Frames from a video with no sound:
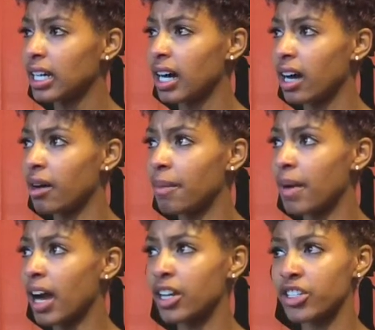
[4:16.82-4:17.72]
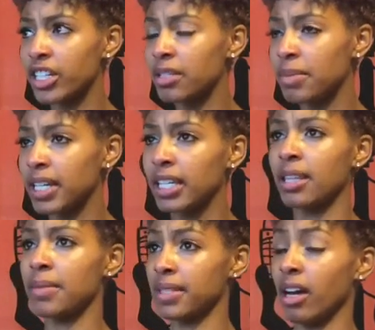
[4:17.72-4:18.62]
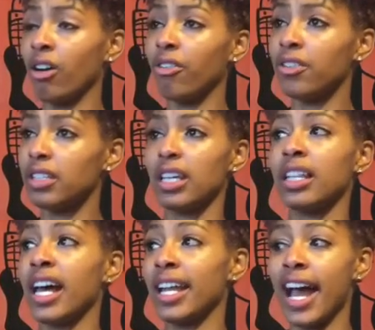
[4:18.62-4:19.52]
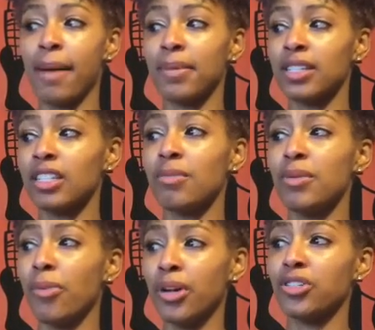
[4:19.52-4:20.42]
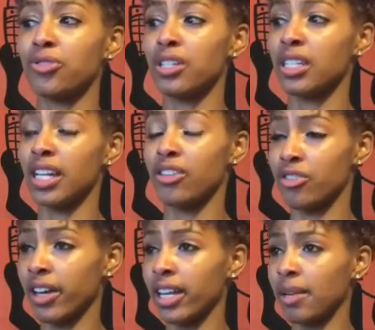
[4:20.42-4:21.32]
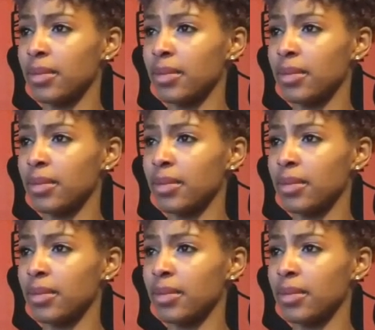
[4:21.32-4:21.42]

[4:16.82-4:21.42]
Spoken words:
are just being themselves, and that happens to be boisterous and energetic,